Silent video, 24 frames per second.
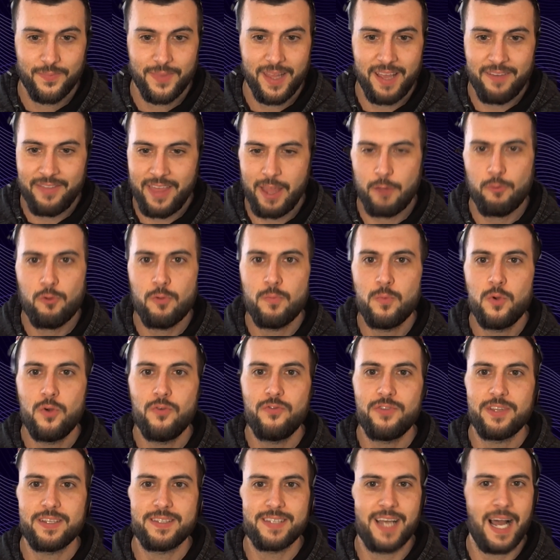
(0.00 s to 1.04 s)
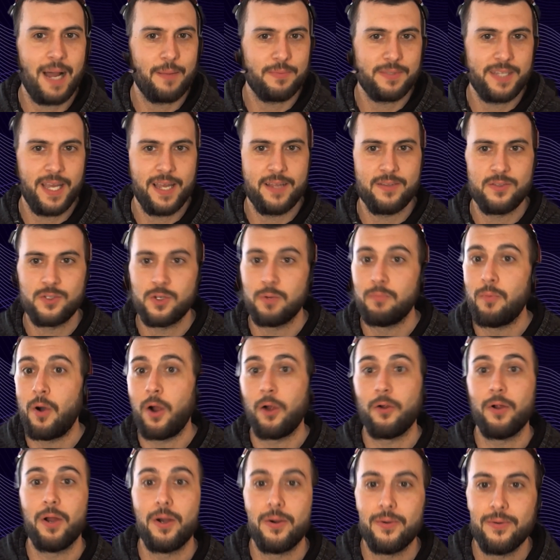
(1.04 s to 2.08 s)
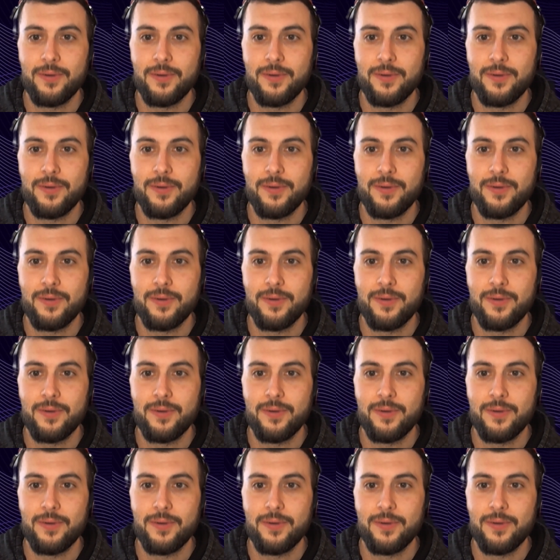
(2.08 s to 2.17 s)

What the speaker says: if they removed the top 10 tomorrow,